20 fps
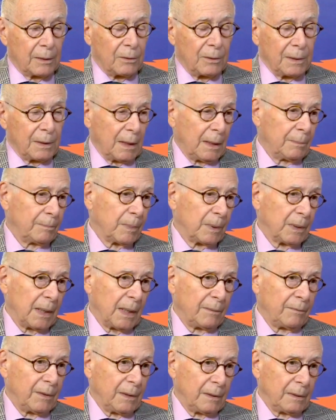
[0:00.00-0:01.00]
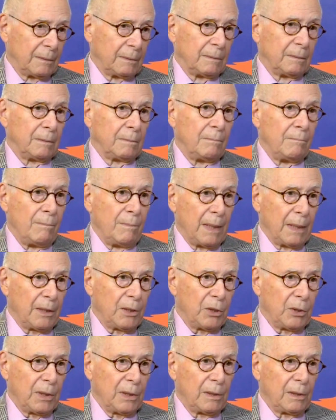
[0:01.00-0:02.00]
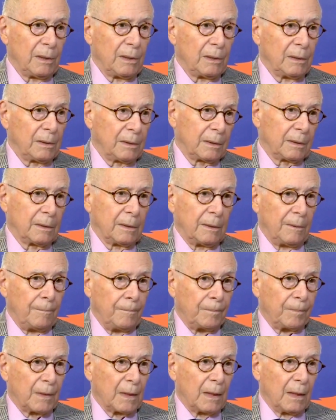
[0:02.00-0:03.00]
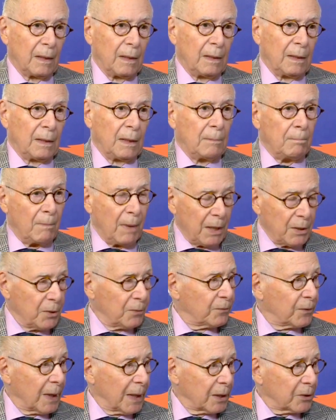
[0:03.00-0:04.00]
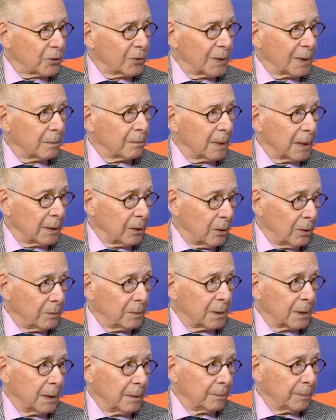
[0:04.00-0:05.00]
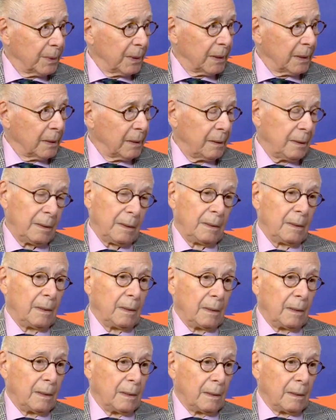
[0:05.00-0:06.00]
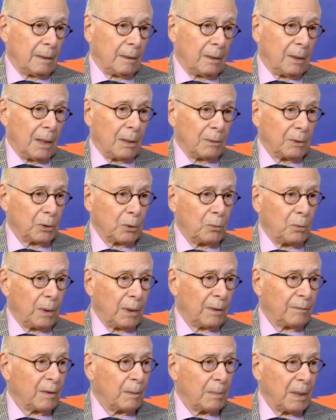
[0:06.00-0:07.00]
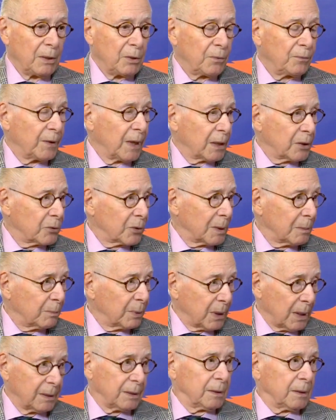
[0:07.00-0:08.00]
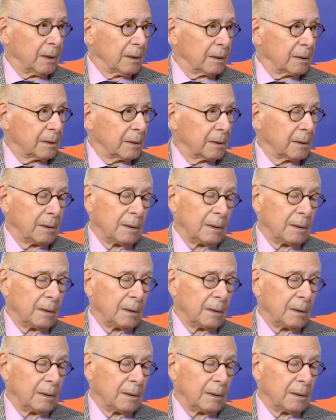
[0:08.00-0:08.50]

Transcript: Not only that, but having many years manufacturing my own company, you know, I was aware of the manufacturing process.